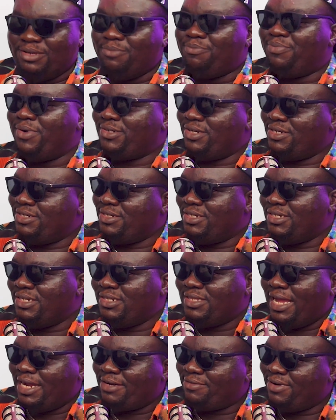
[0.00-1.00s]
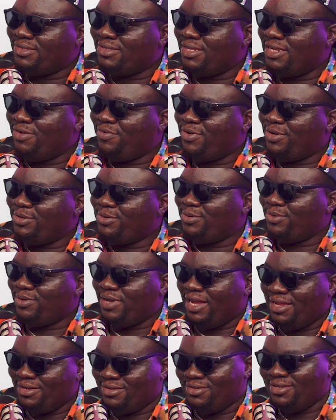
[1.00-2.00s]
impression did DTigress leave on you
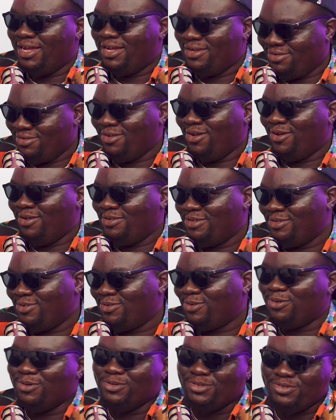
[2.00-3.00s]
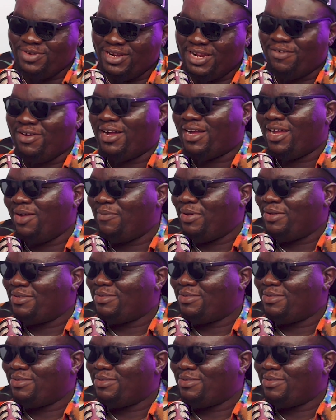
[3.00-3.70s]
and Coach Rena Wakama